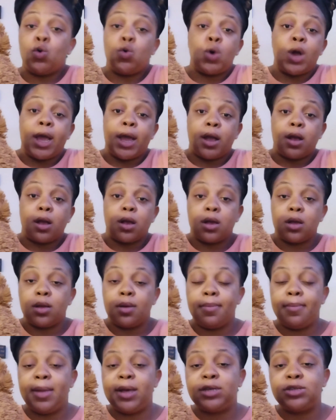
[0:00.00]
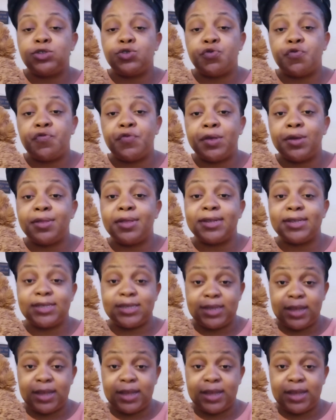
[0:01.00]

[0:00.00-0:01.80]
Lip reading: where makes you feel the